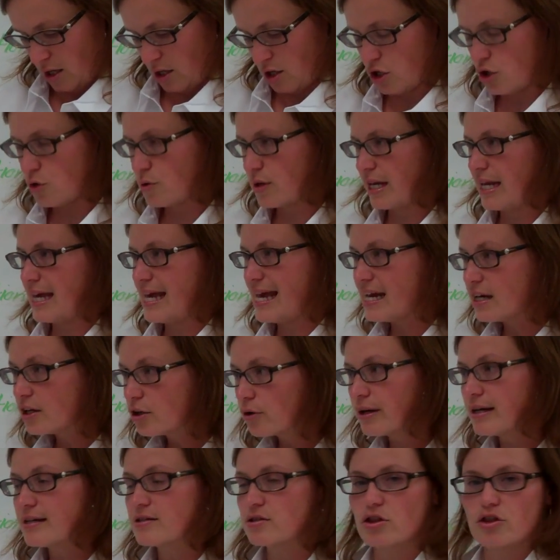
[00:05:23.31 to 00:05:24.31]
You can
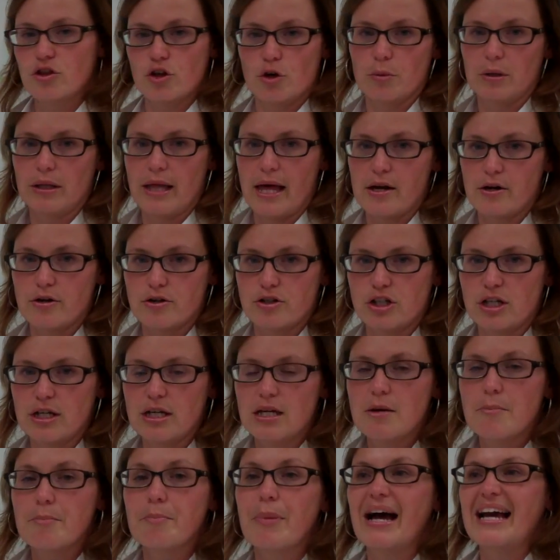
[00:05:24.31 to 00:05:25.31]
increase the thermal
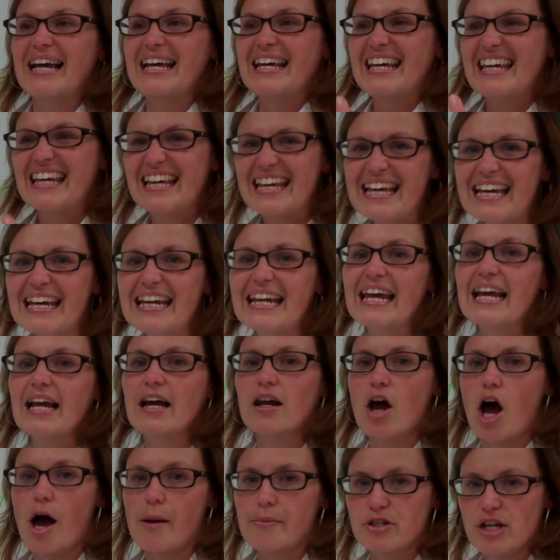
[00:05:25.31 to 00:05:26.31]
energy by heating
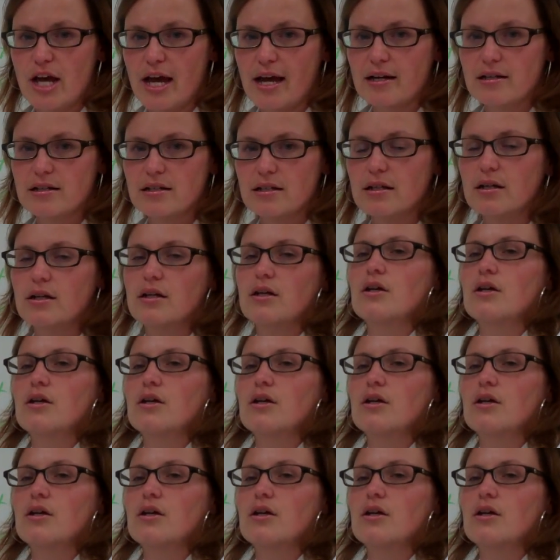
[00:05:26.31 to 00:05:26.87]
an object,